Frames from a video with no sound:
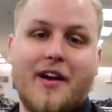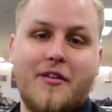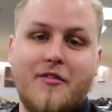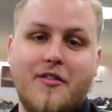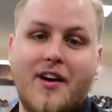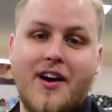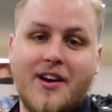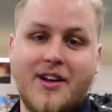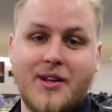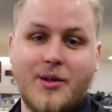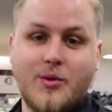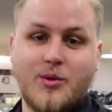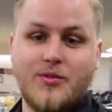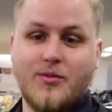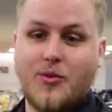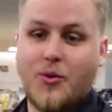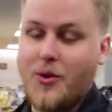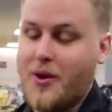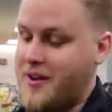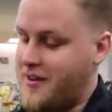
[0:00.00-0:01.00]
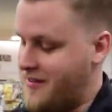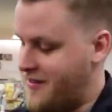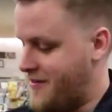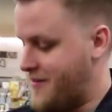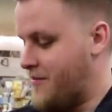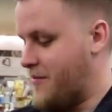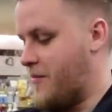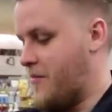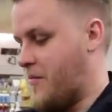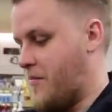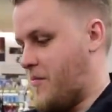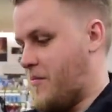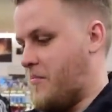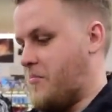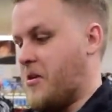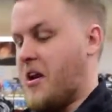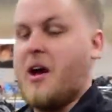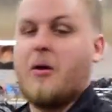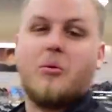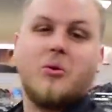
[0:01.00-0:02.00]
if I could find a use for it,
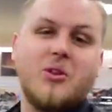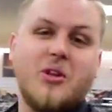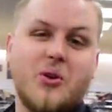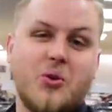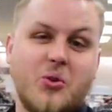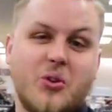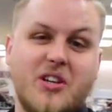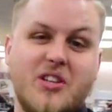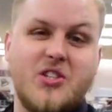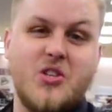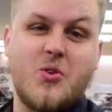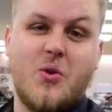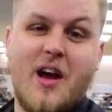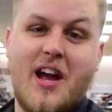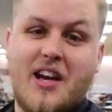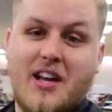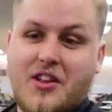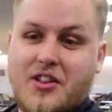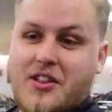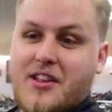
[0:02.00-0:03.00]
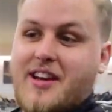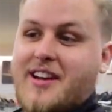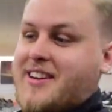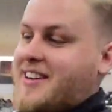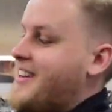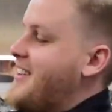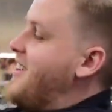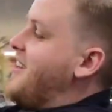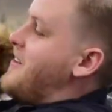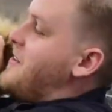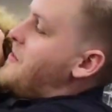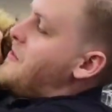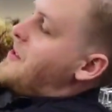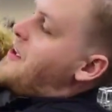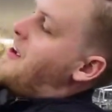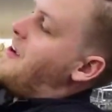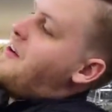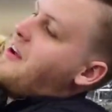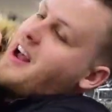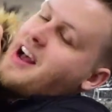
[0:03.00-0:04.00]
but I will literally do anything
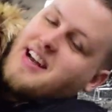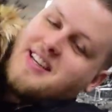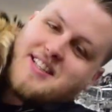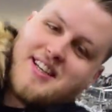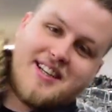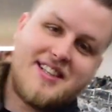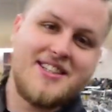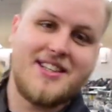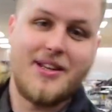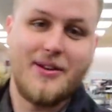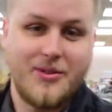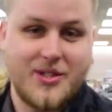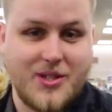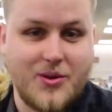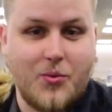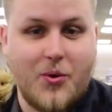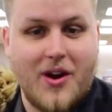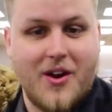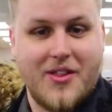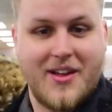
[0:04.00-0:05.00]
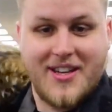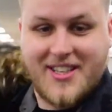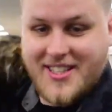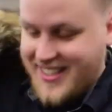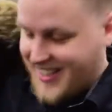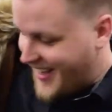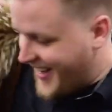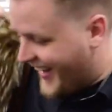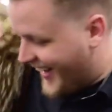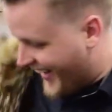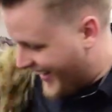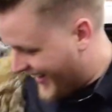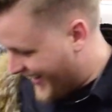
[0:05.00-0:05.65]
as an excuse to wear this